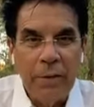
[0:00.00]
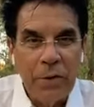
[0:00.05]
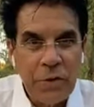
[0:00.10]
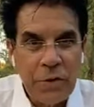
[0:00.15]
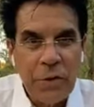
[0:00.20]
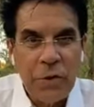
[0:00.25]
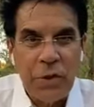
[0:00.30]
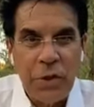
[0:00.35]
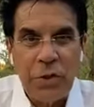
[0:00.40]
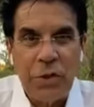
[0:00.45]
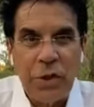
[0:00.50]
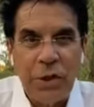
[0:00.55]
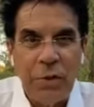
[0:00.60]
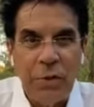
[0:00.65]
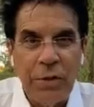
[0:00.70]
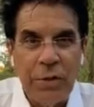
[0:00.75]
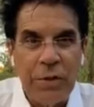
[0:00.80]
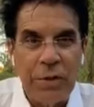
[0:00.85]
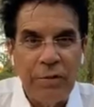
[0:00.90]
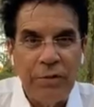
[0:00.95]
this is just a
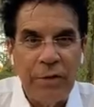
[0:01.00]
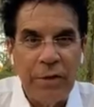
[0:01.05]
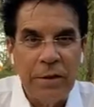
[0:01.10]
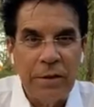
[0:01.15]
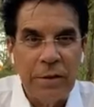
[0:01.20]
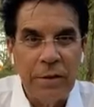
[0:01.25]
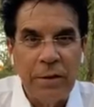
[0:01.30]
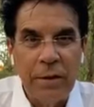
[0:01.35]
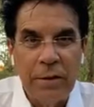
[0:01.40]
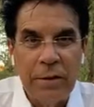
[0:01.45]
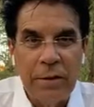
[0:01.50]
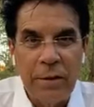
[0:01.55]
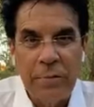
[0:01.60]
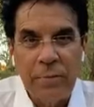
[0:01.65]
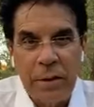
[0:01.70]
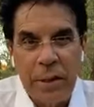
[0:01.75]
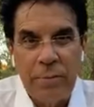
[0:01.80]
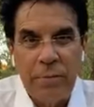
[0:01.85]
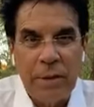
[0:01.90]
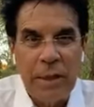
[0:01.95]
courtesy visit.
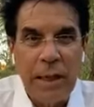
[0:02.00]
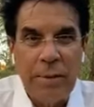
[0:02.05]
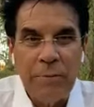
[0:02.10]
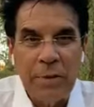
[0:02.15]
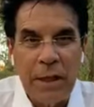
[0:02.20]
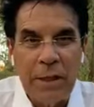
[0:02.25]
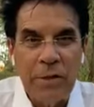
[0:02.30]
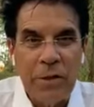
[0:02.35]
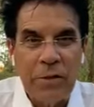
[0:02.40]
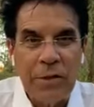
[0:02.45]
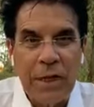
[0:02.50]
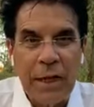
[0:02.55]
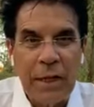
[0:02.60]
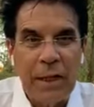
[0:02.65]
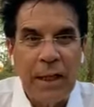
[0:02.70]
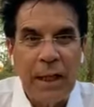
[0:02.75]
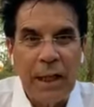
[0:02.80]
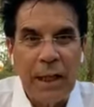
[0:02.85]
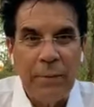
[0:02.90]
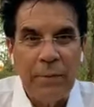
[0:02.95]
Sometimes I just
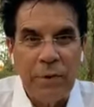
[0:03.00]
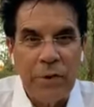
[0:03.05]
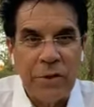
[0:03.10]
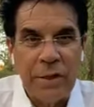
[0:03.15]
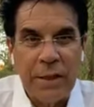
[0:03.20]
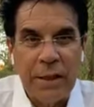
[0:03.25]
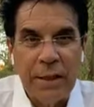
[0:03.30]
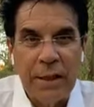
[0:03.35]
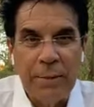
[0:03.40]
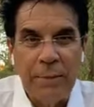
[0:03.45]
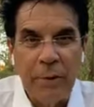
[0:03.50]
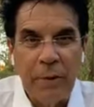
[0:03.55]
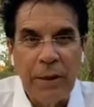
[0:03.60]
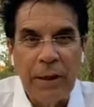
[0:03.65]
act like I was asleep